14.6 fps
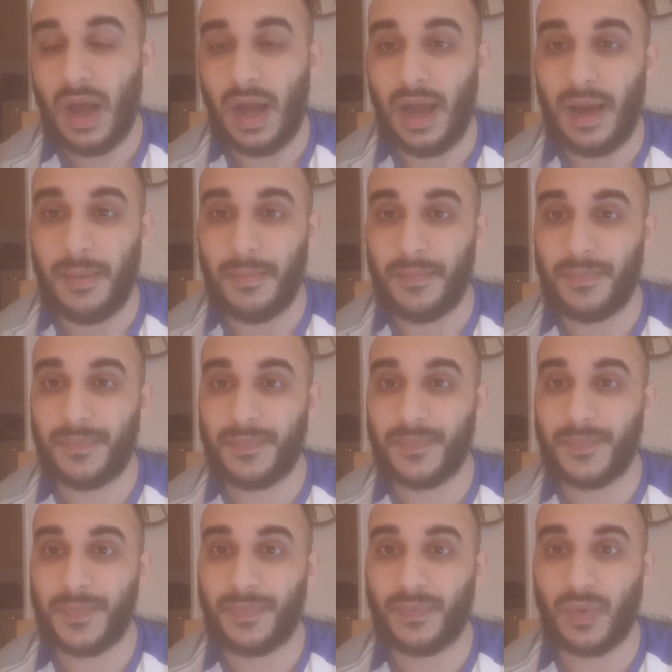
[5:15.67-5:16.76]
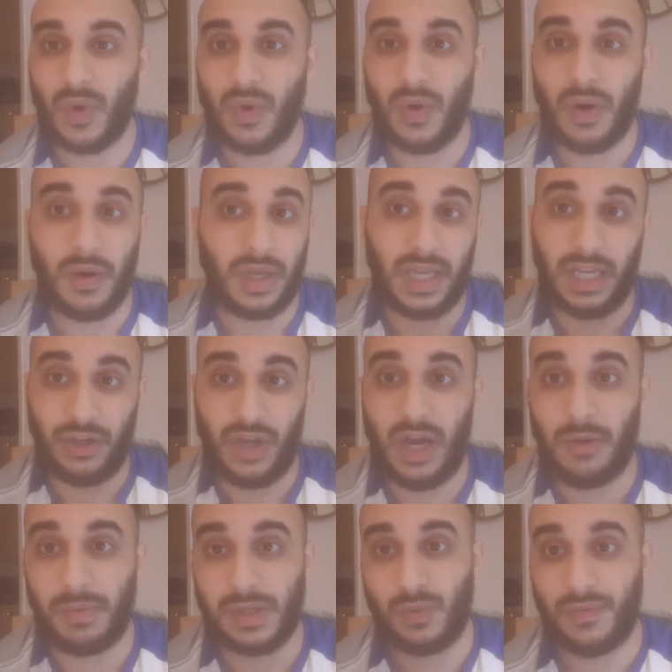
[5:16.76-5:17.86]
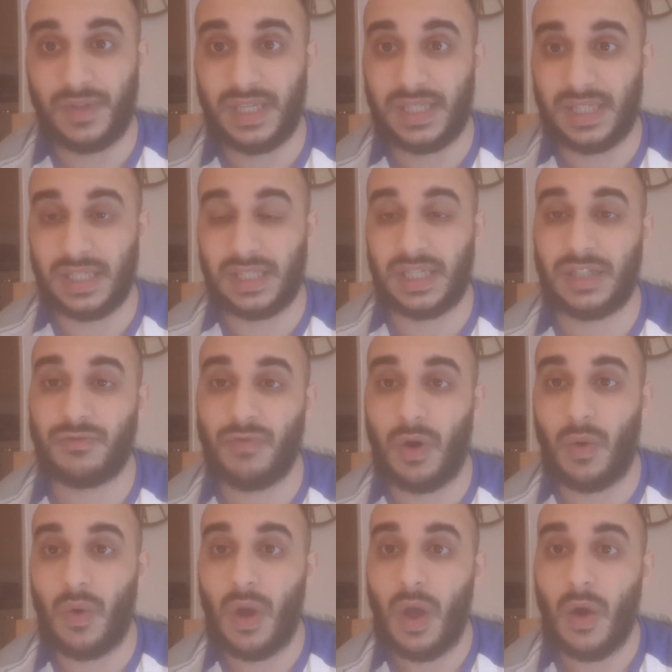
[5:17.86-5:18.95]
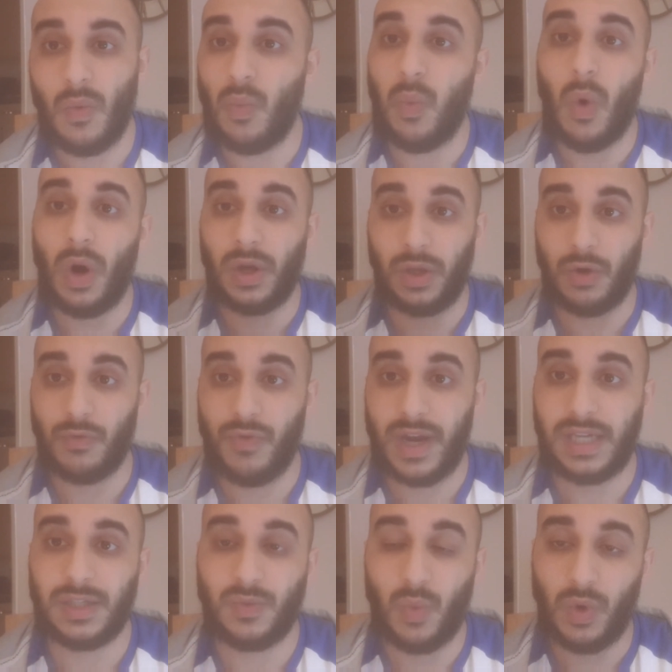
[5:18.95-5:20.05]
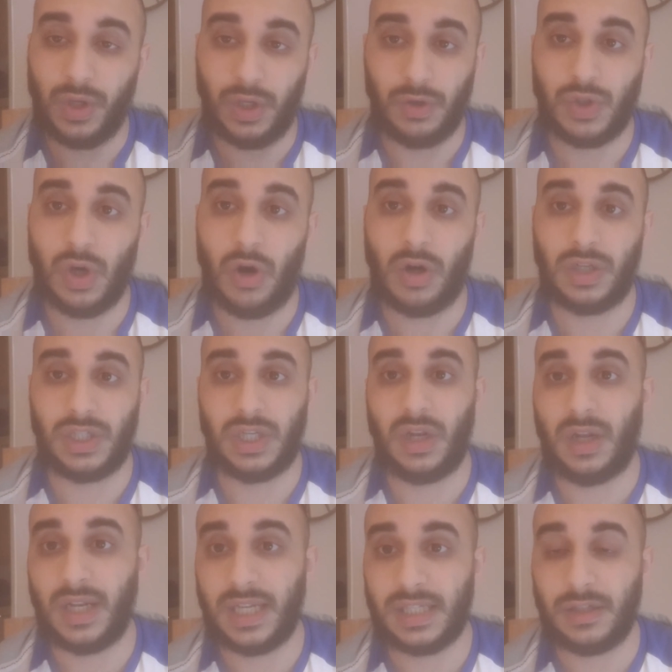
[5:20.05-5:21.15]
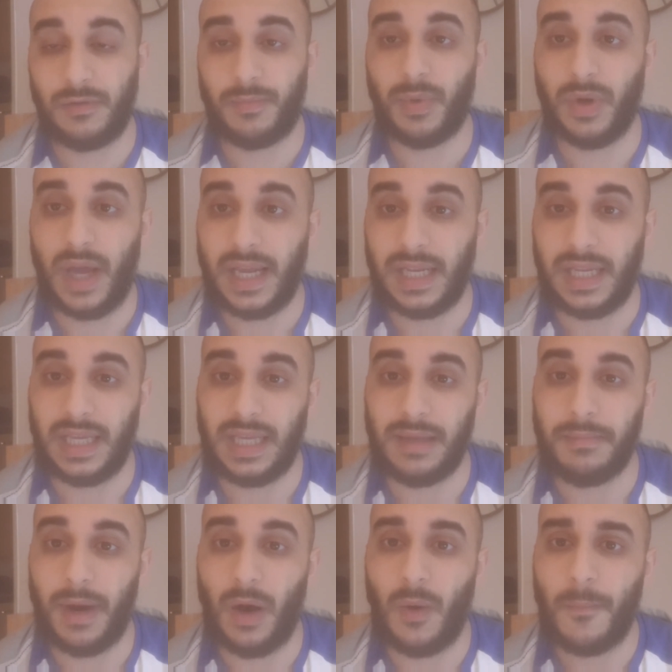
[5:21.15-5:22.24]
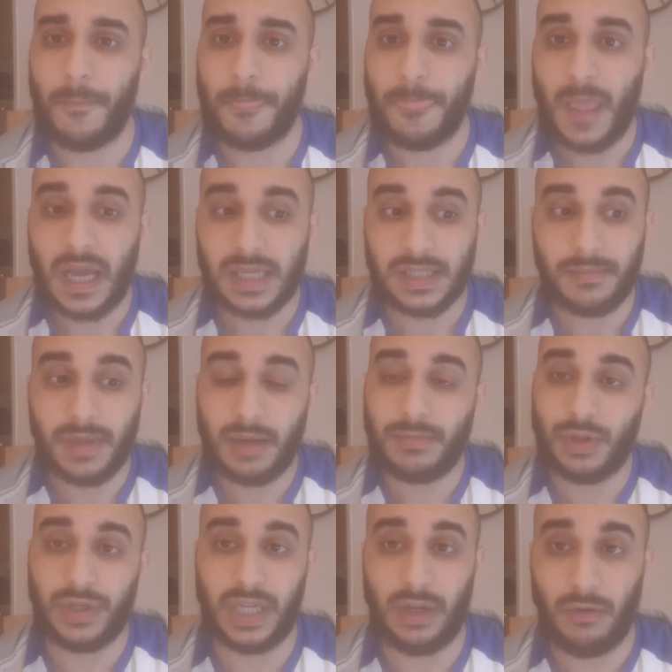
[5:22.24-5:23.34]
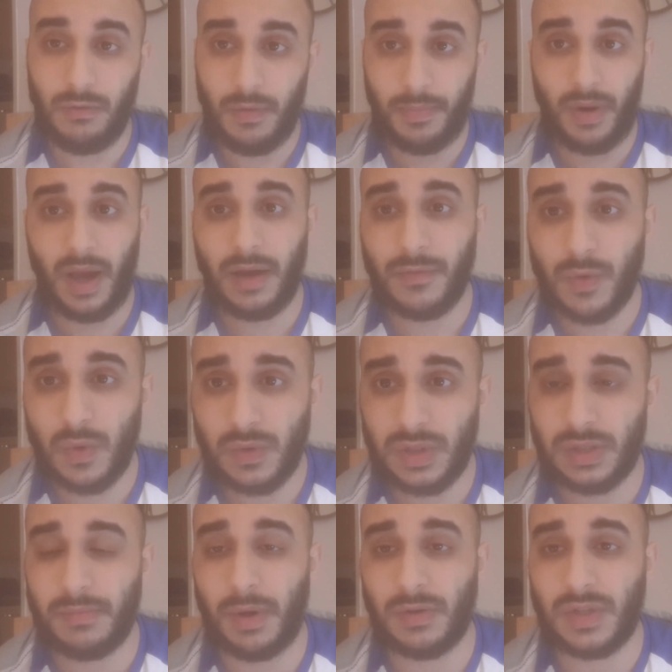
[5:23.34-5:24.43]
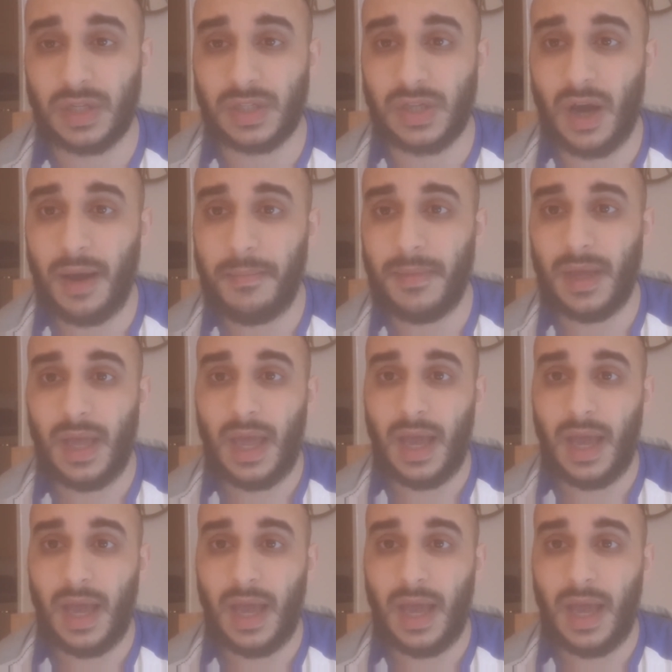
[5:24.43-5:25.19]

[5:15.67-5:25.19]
Can you help us with this role? What are your rates? What are you charging? Unless you put that in the email. Sometimes you get no reply, of course, most of the time.